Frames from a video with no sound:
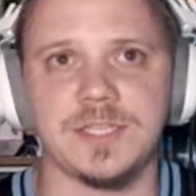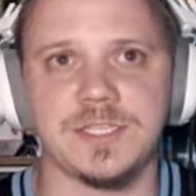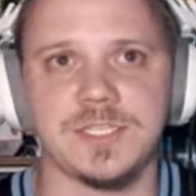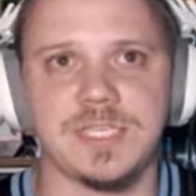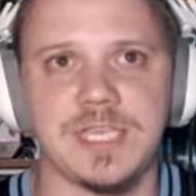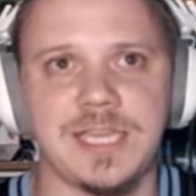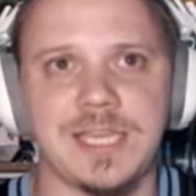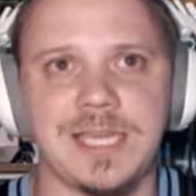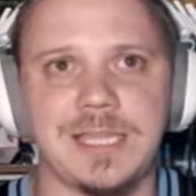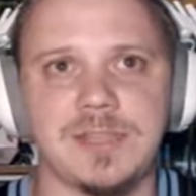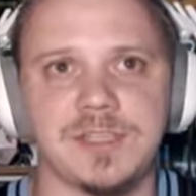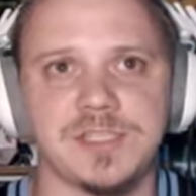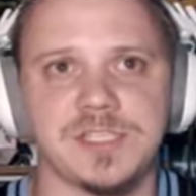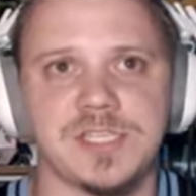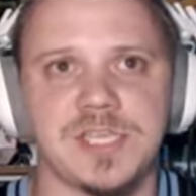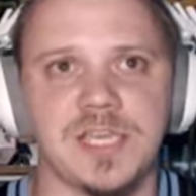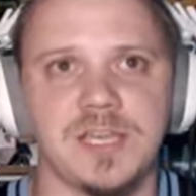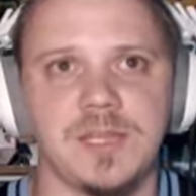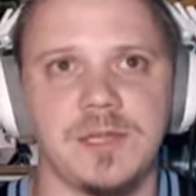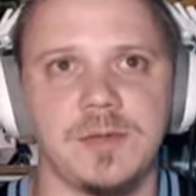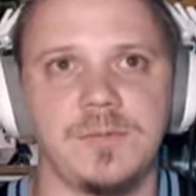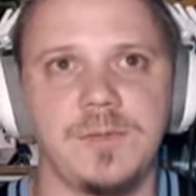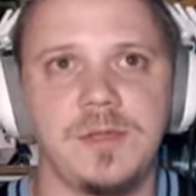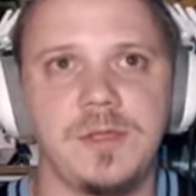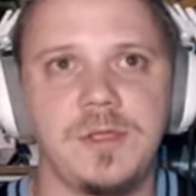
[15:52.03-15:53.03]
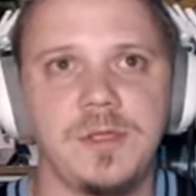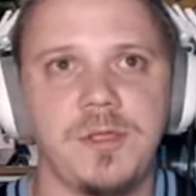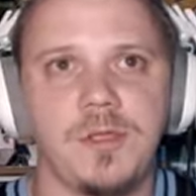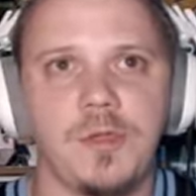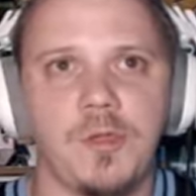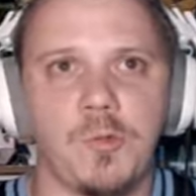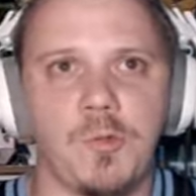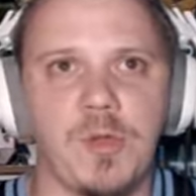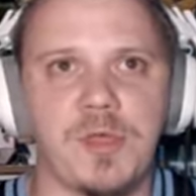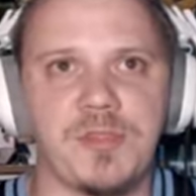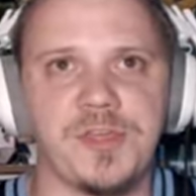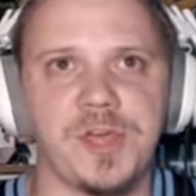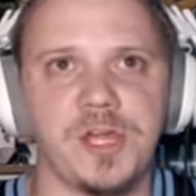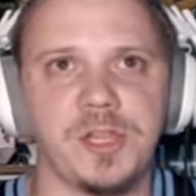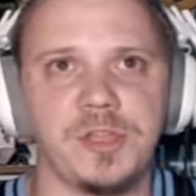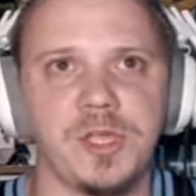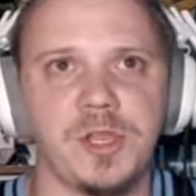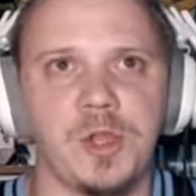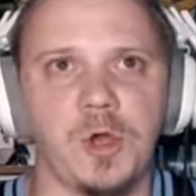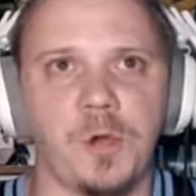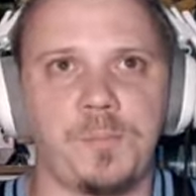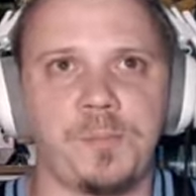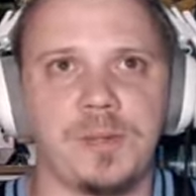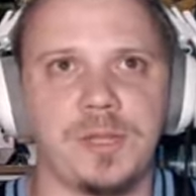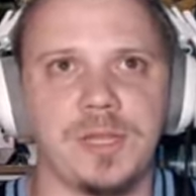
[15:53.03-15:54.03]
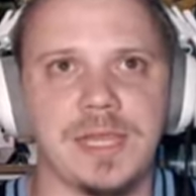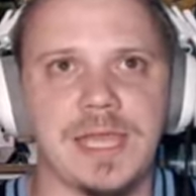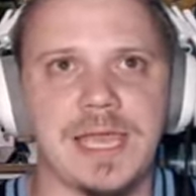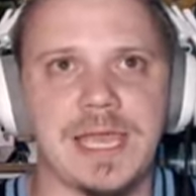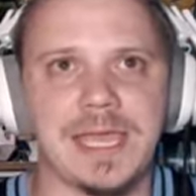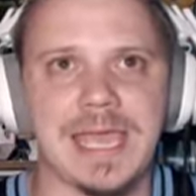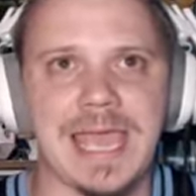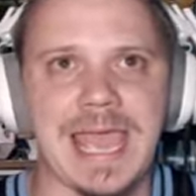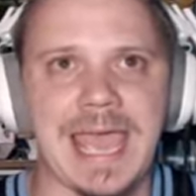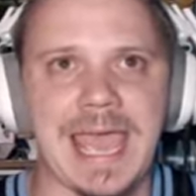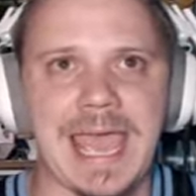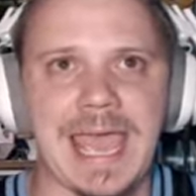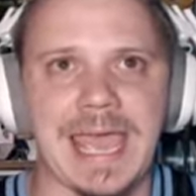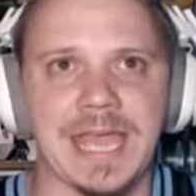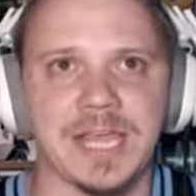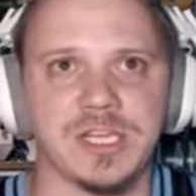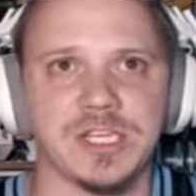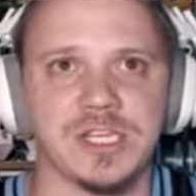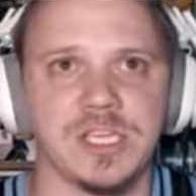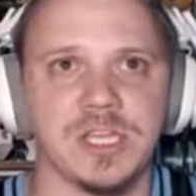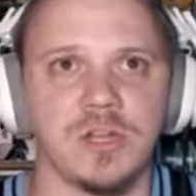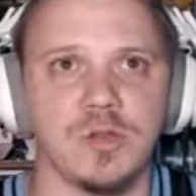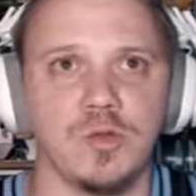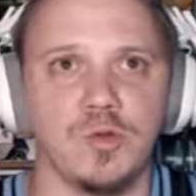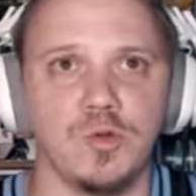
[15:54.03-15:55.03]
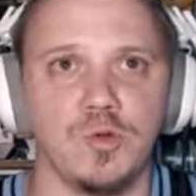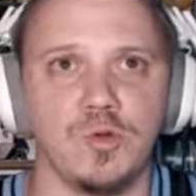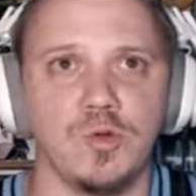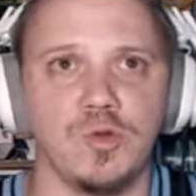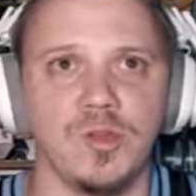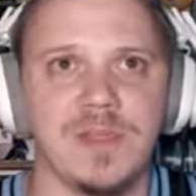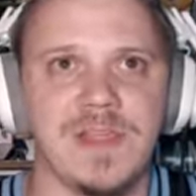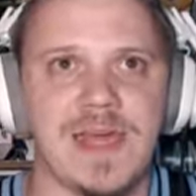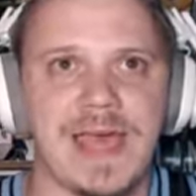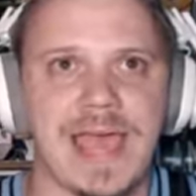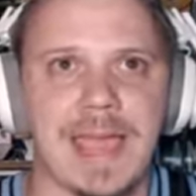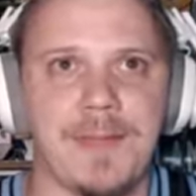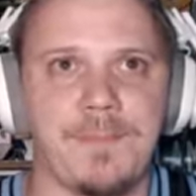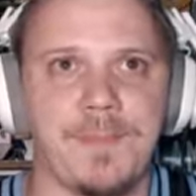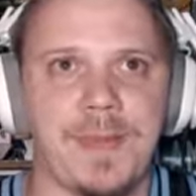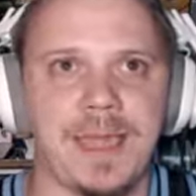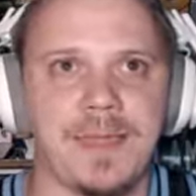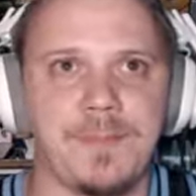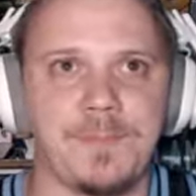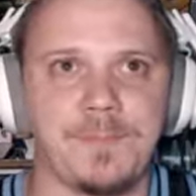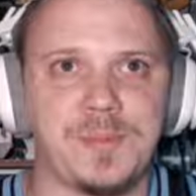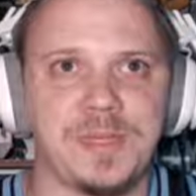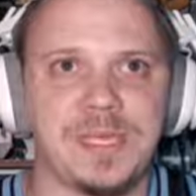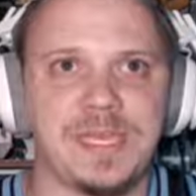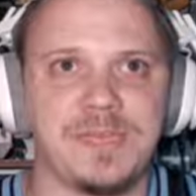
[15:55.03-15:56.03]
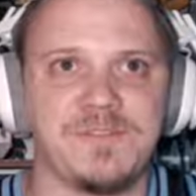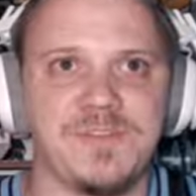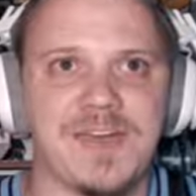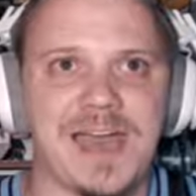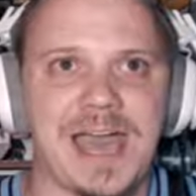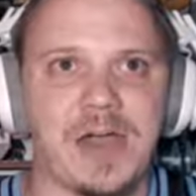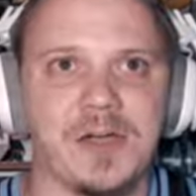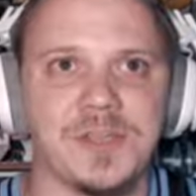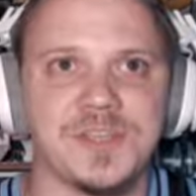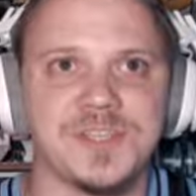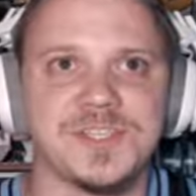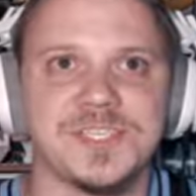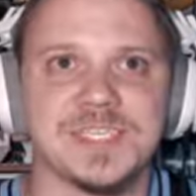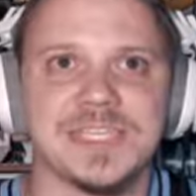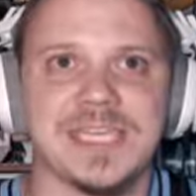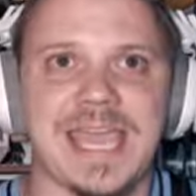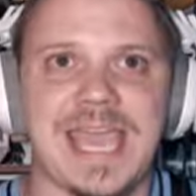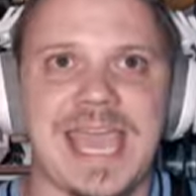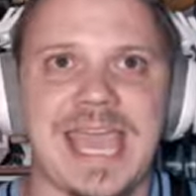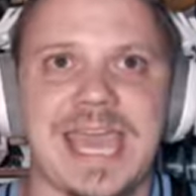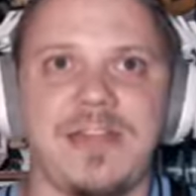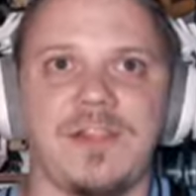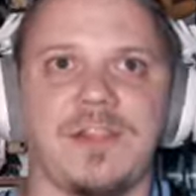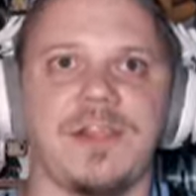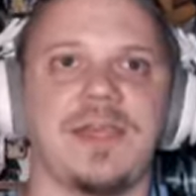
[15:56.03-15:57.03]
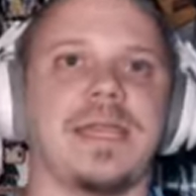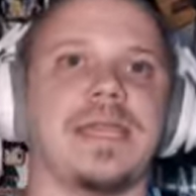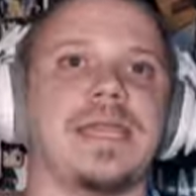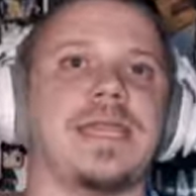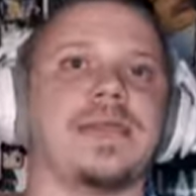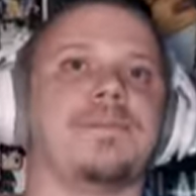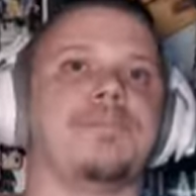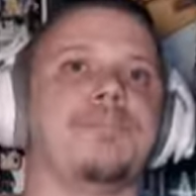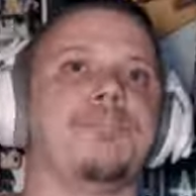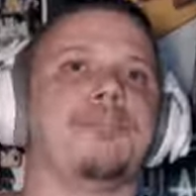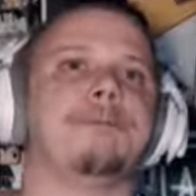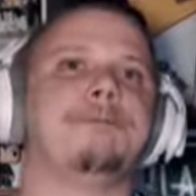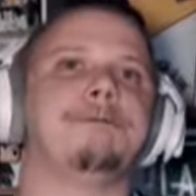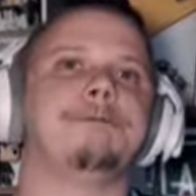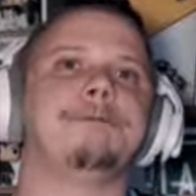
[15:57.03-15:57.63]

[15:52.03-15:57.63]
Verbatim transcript: and 10, let's hit him with a little play action. Ooh, that might be Valdes-Scantling.